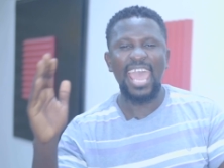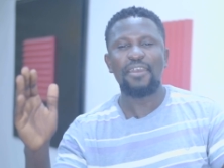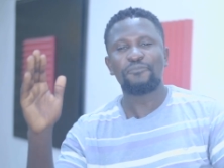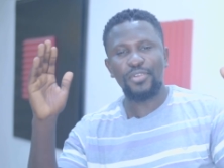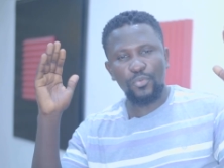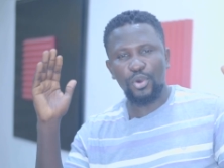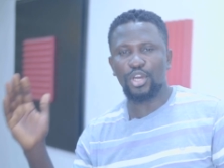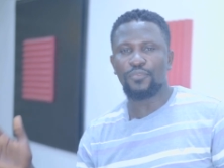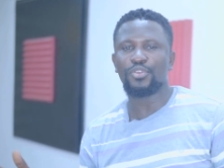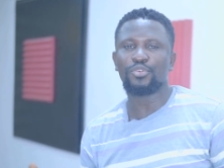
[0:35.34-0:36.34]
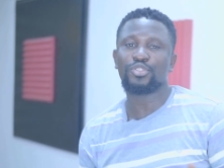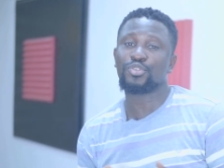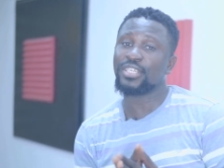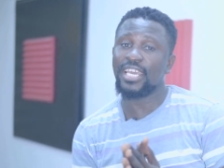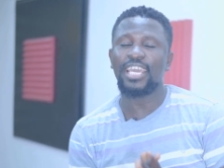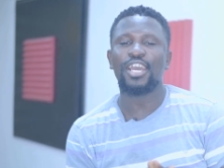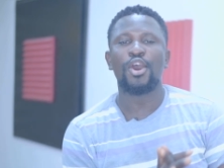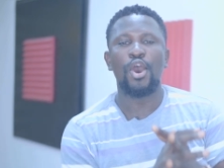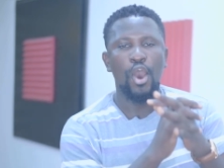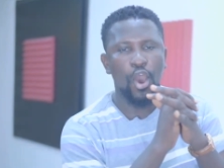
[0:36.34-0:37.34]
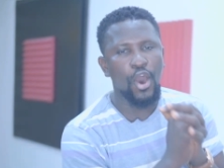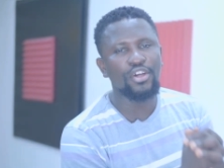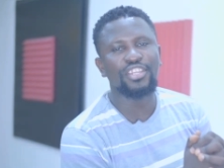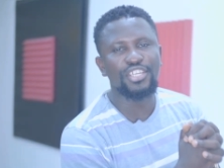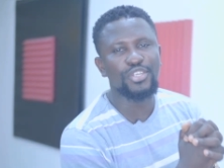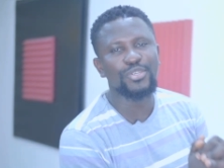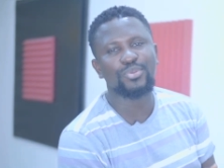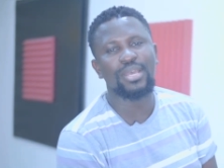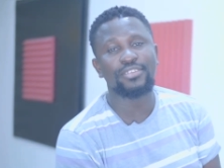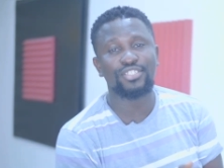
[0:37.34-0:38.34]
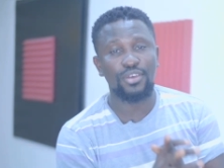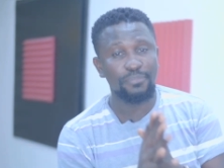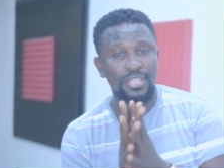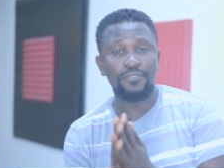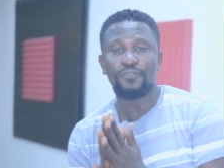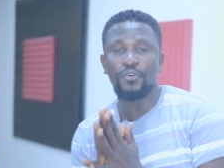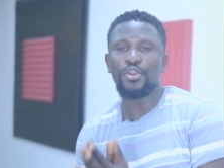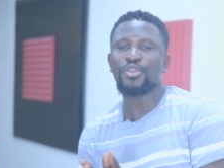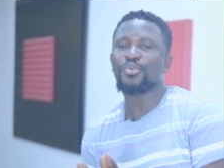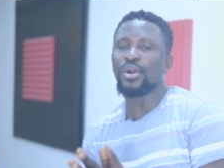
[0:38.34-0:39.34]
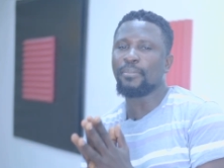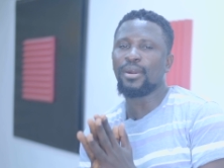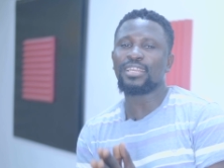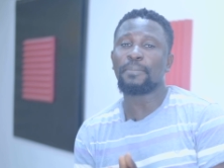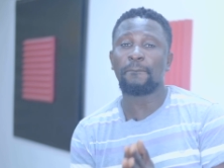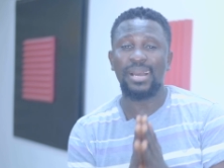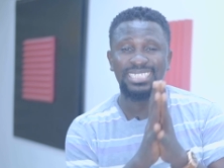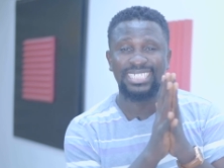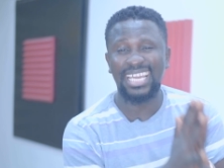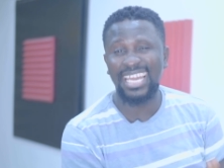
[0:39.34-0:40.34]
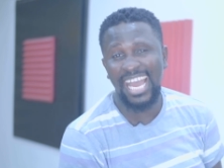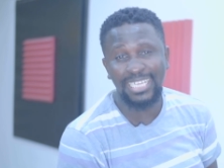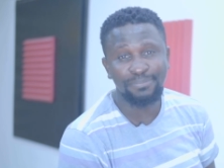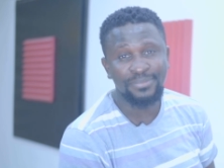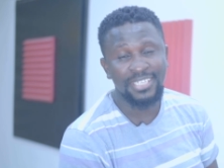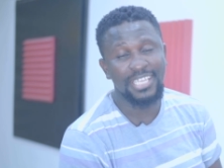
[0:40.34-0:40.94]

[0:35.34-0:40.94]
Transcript: every one of you today on the news we have something for you about the machala